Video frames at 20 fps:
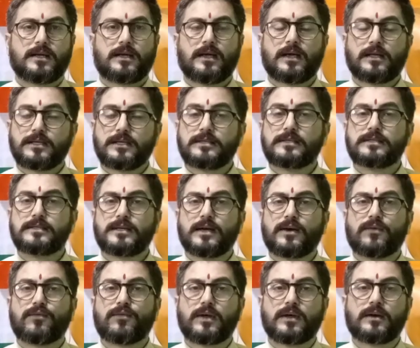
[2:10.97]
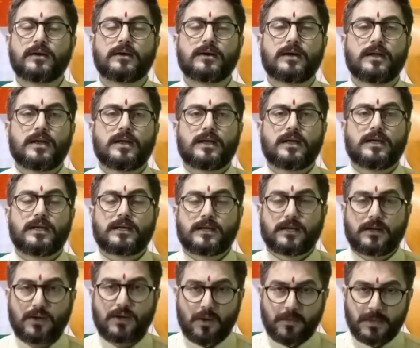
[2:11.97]
An India where
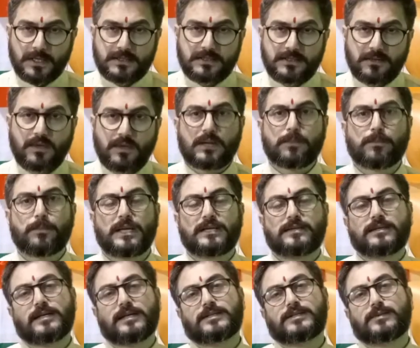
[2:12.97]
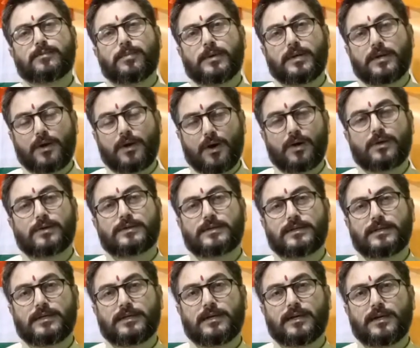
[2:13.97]
economic development takes
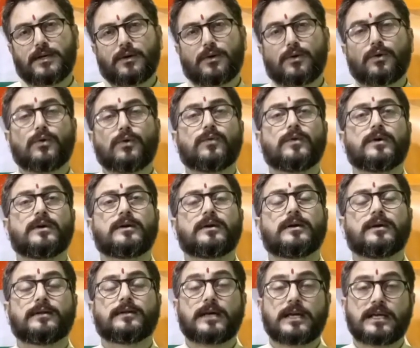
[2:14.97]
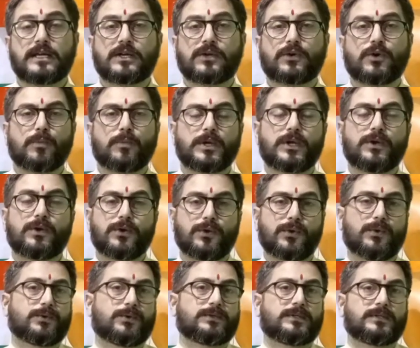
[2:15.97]
priority over the economic
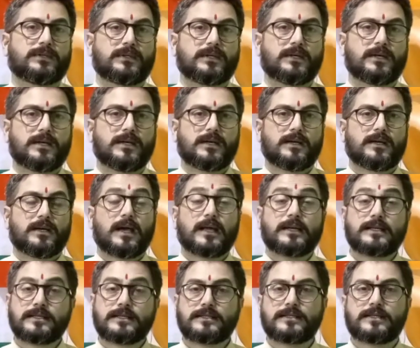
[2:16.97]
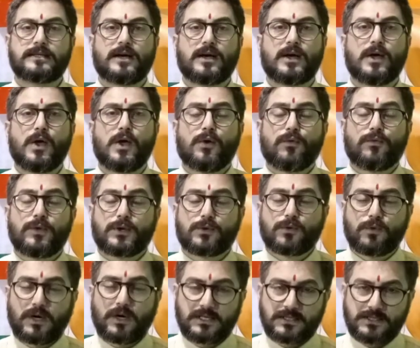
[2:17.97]
growth. An India where
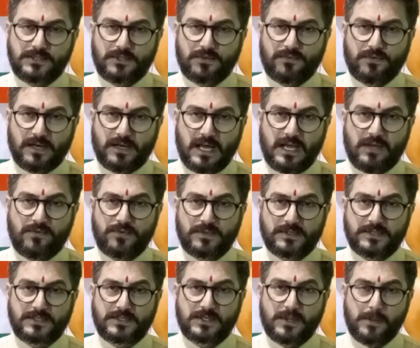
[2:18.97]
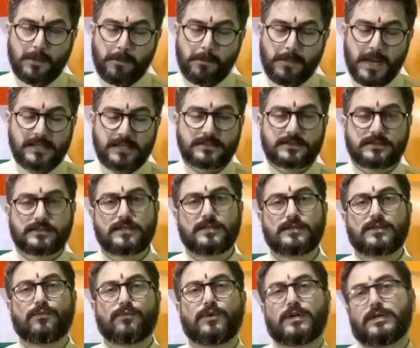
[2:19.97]
quality of life is best
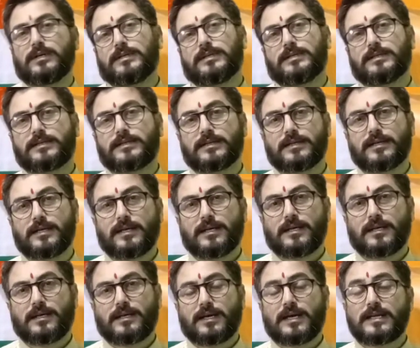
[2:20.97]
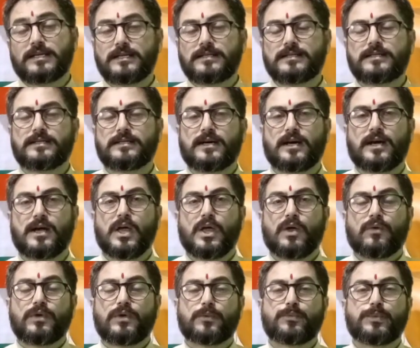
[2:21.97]
in the world. An India
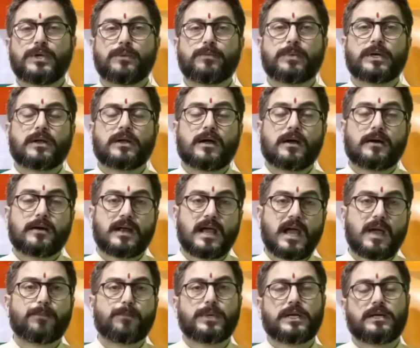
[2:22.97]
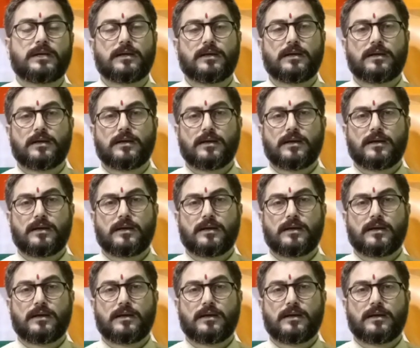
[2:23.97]
where people are happy